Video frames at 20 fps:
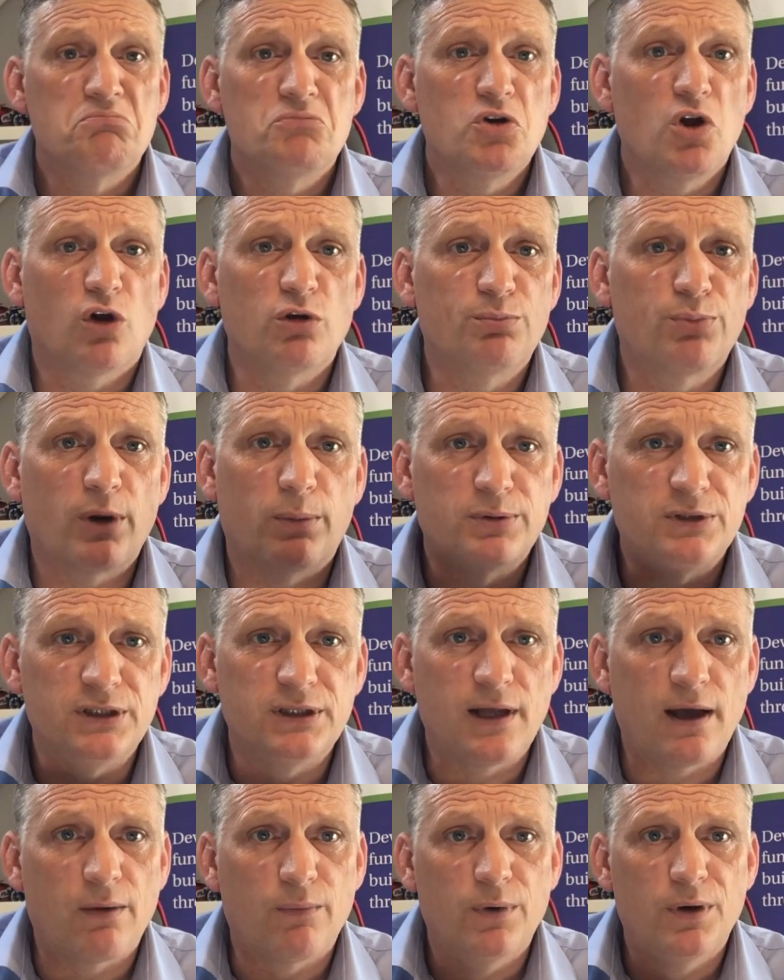Non-property
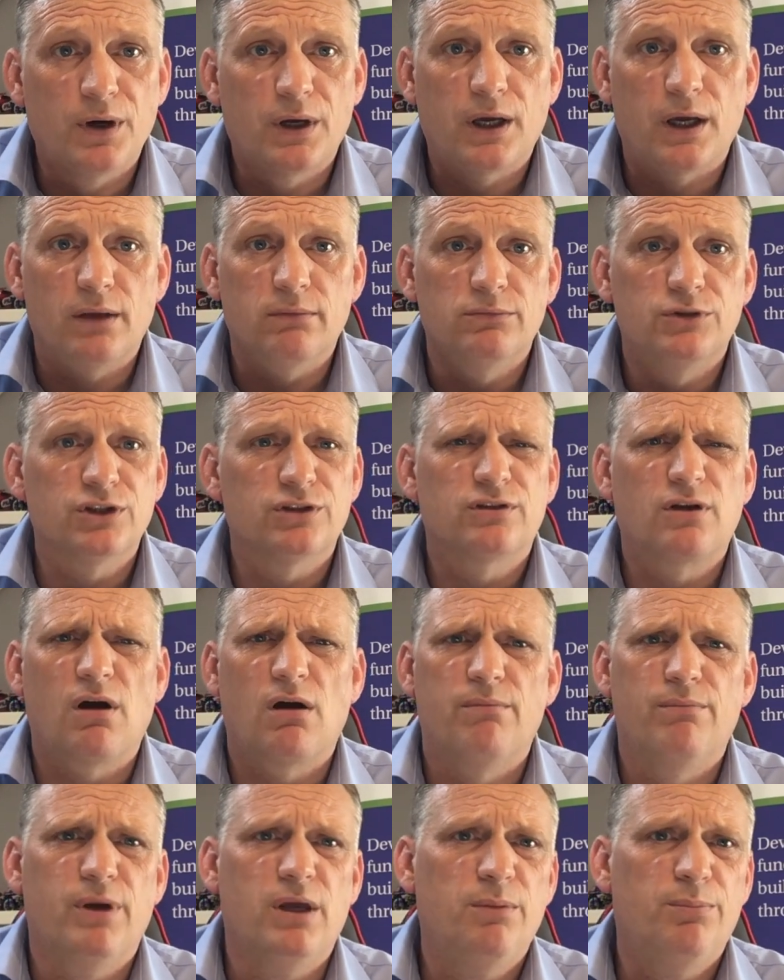networking, just
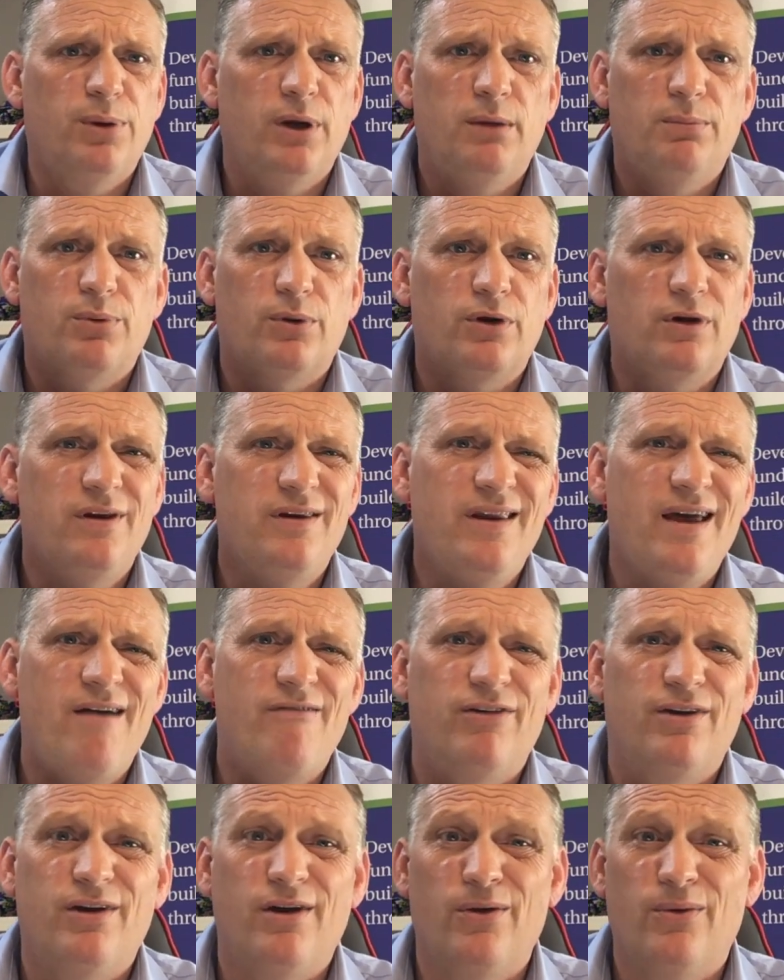go and meet people. You
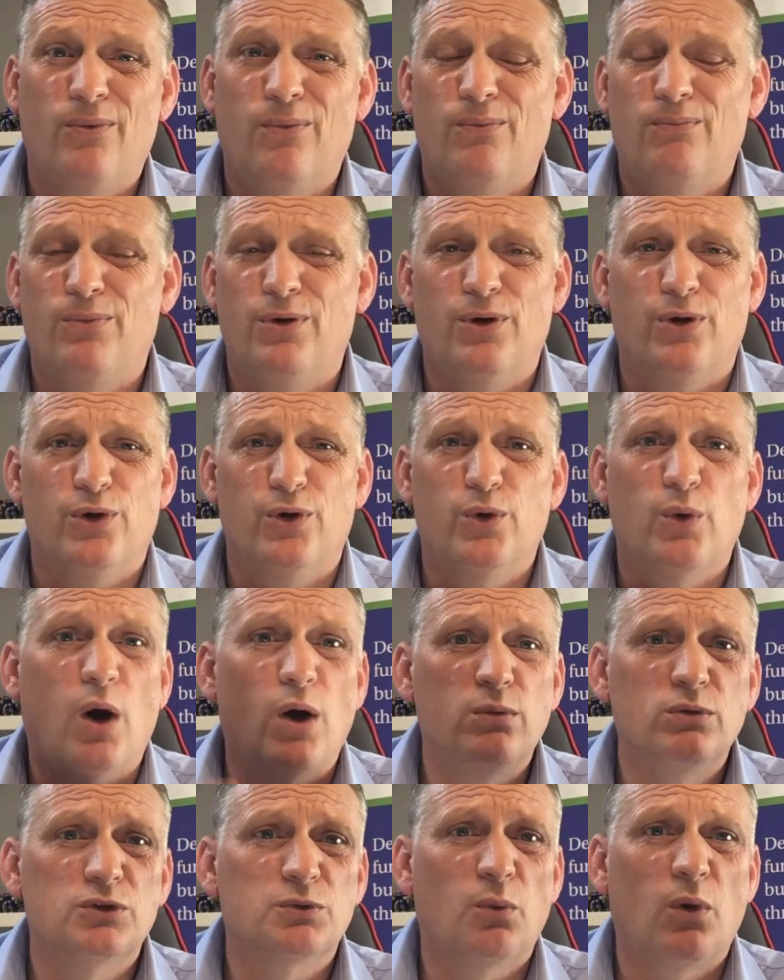never know who
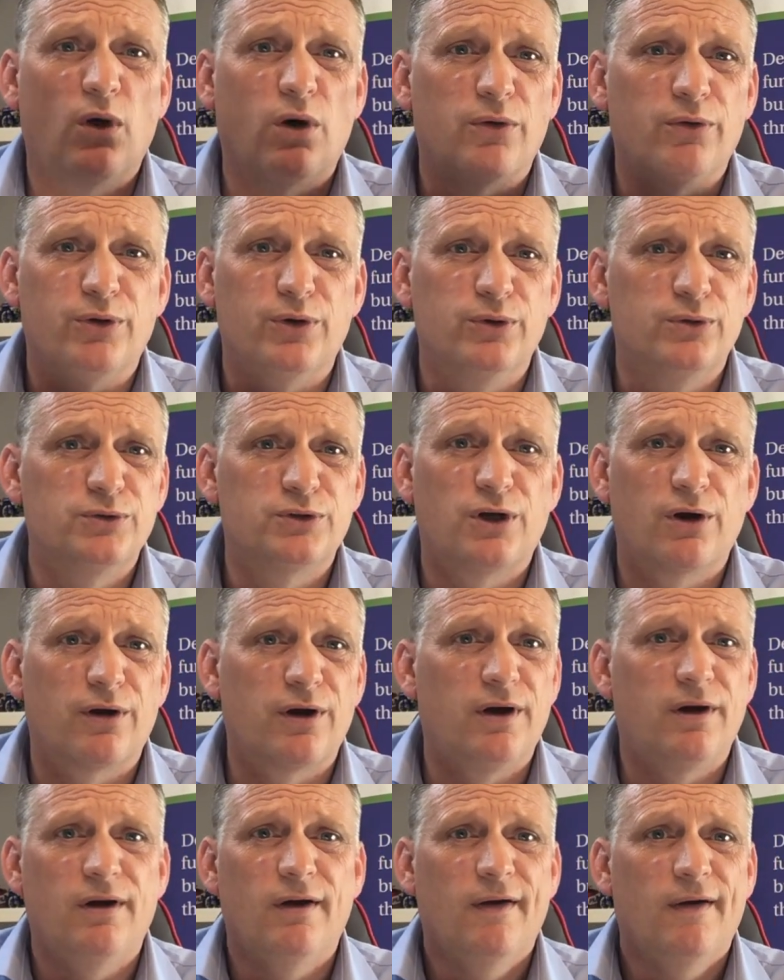owns what and who's
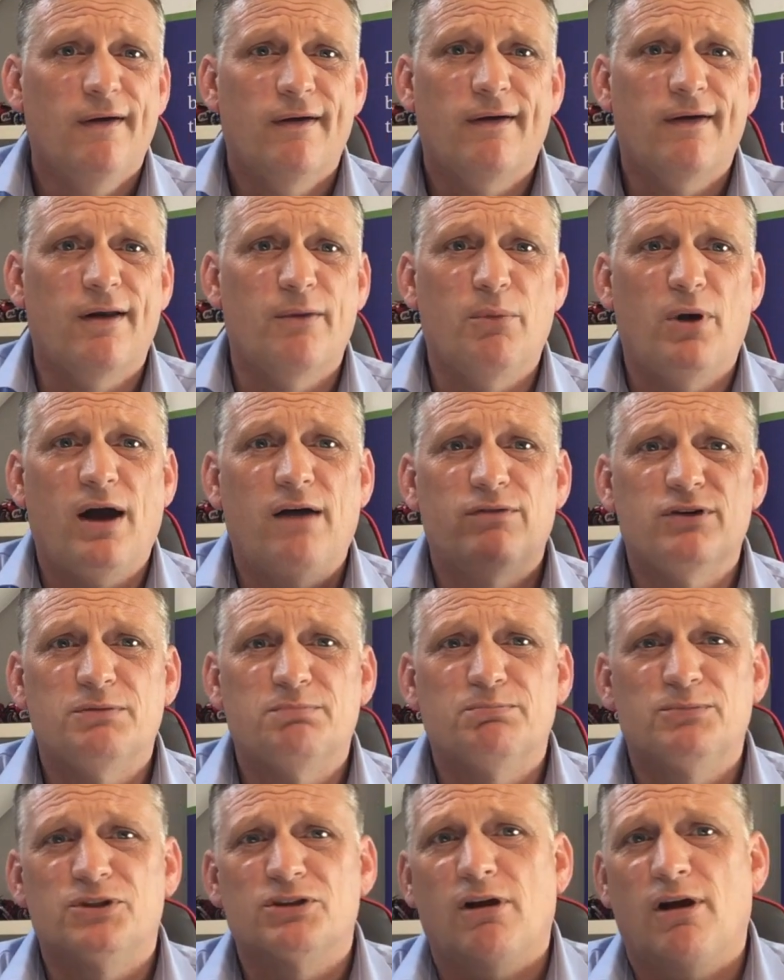got might have a
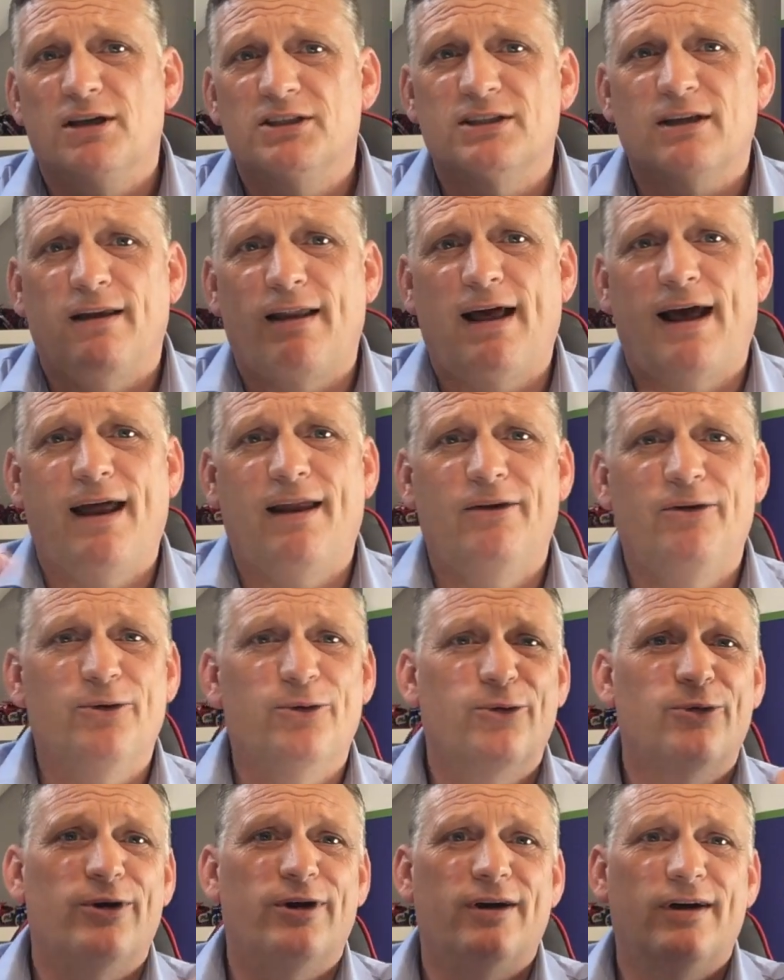slice of land
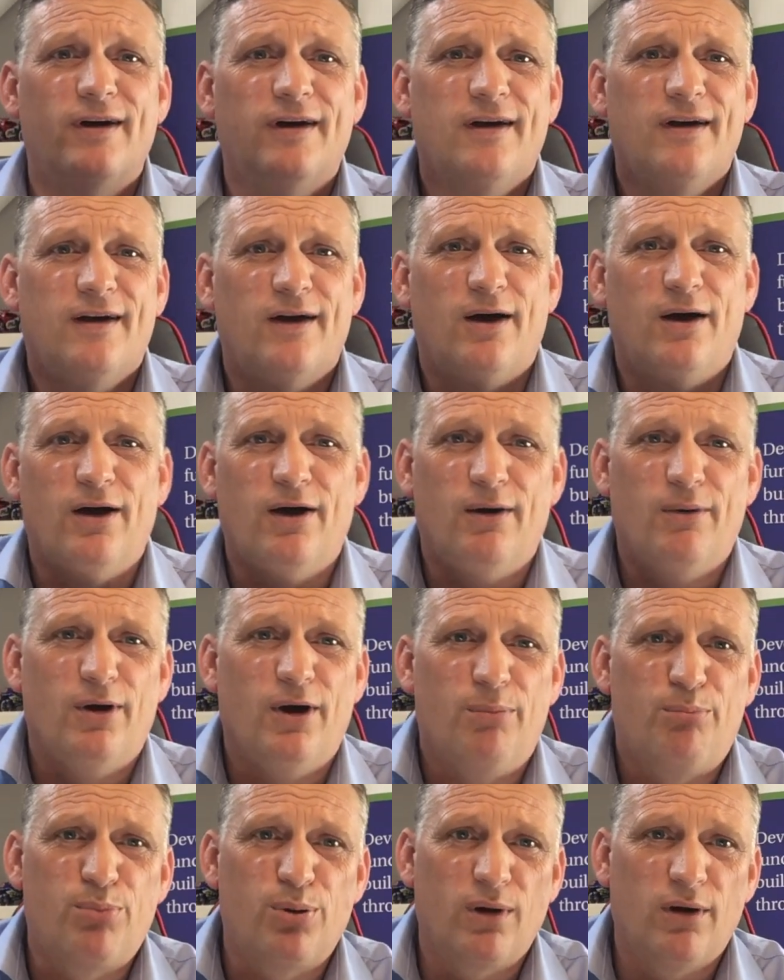or
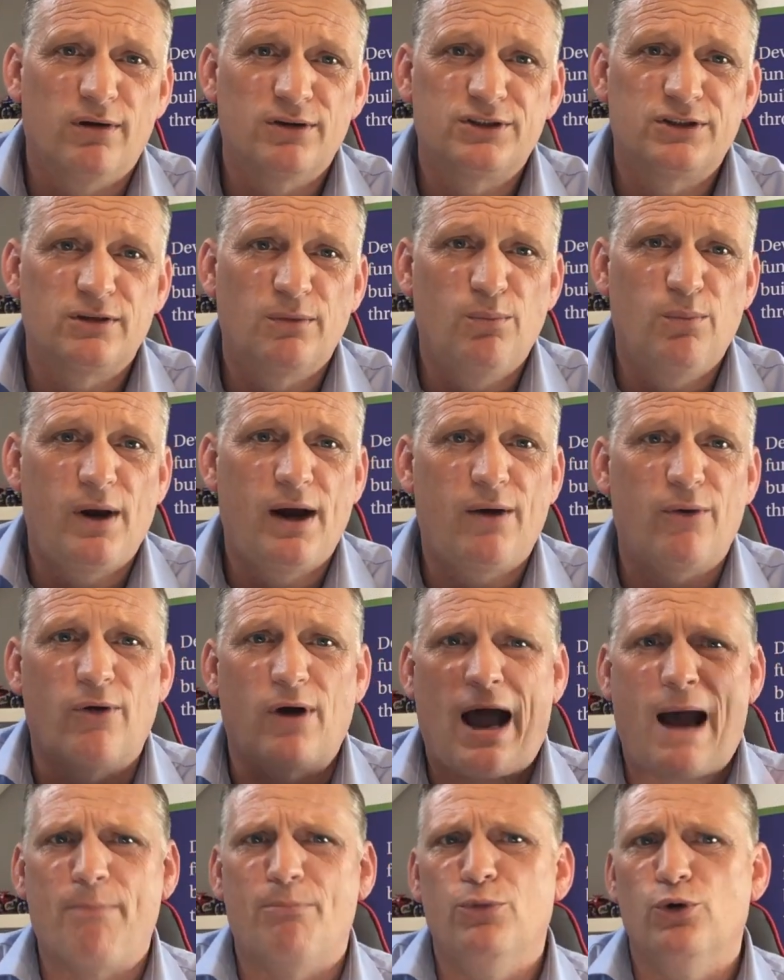a plot somewhere,
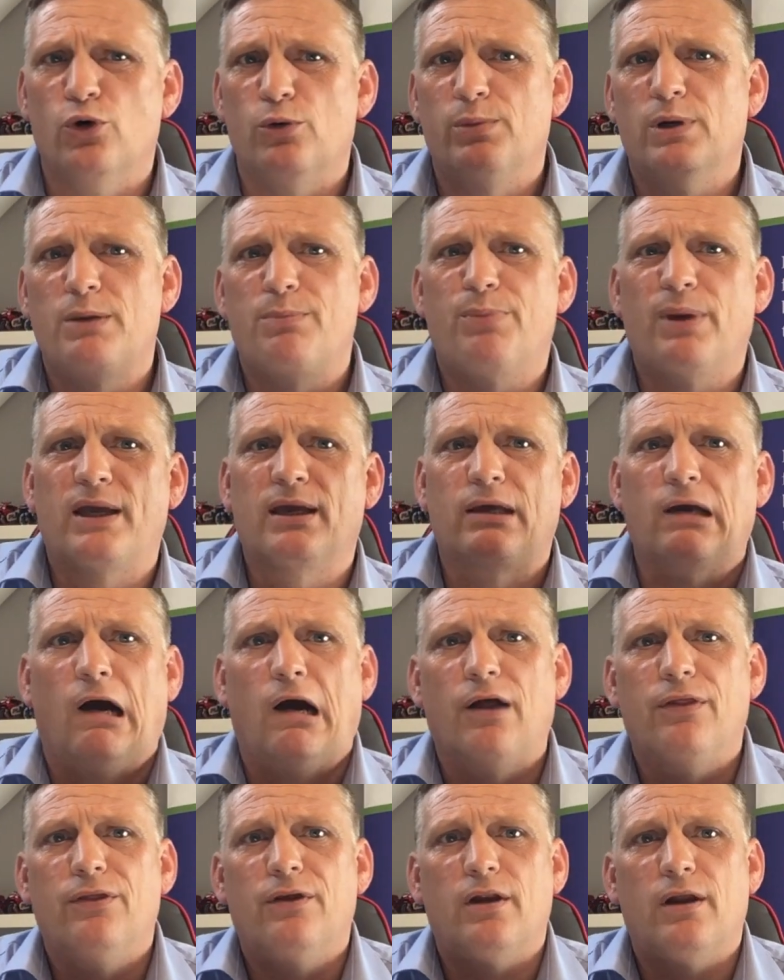or abnormally big
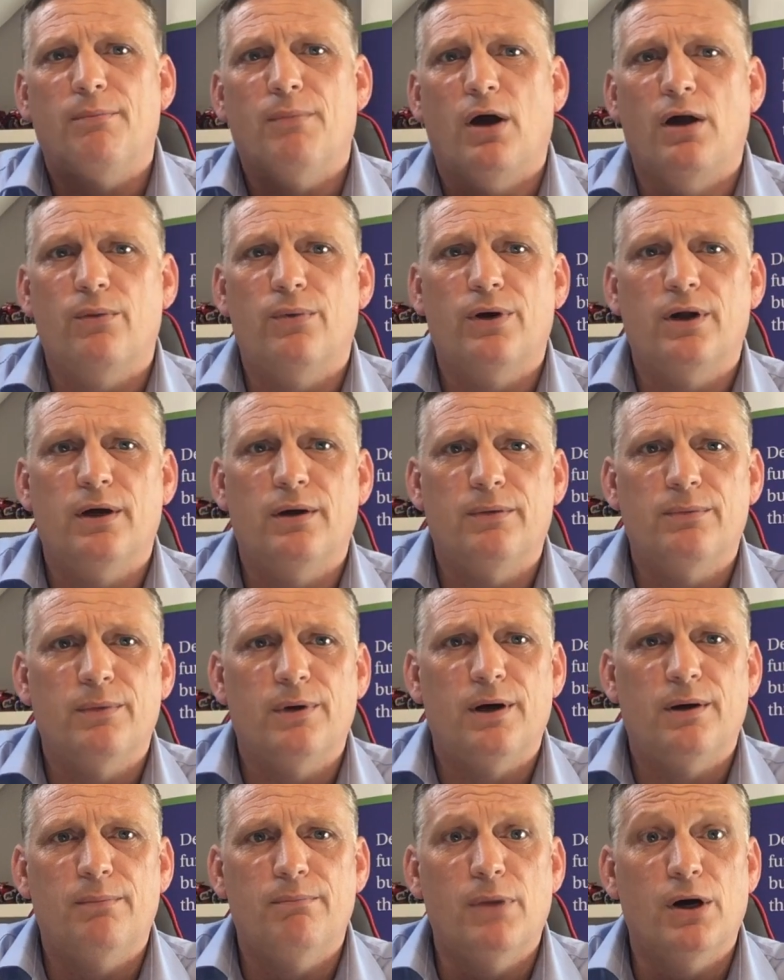garden that they might want
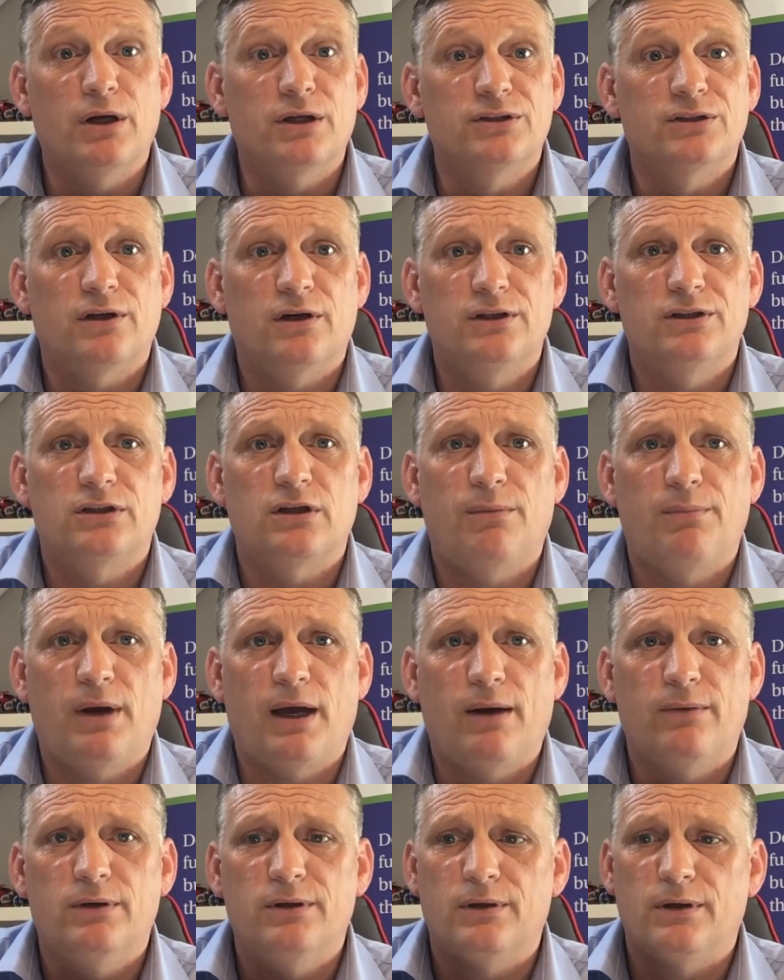to monetize
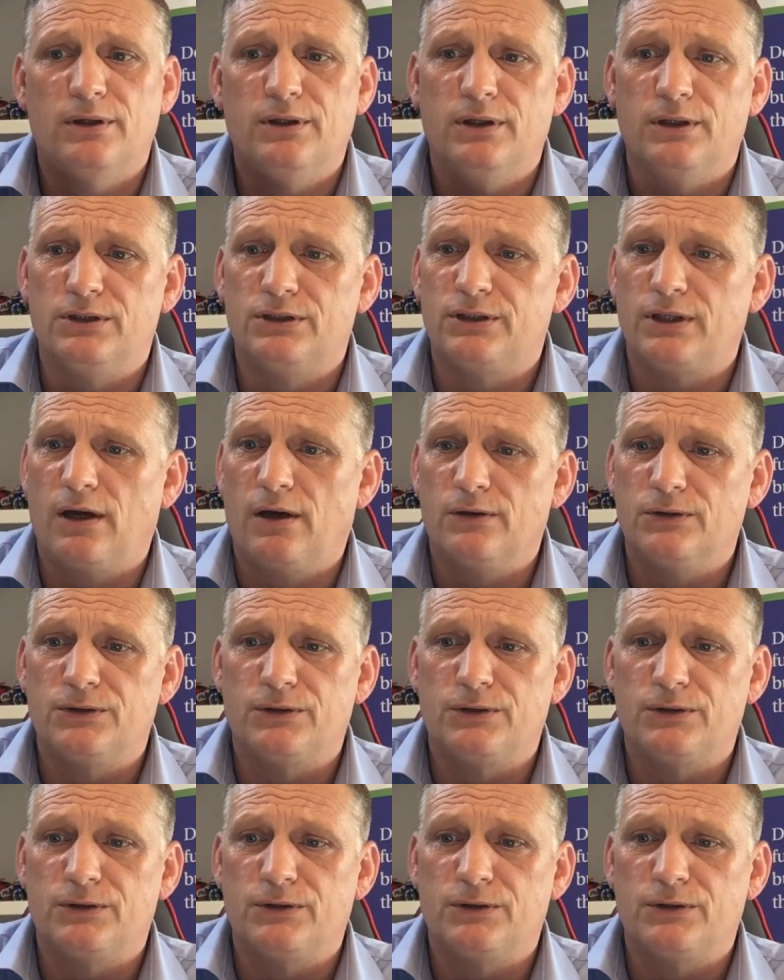somehow and sell.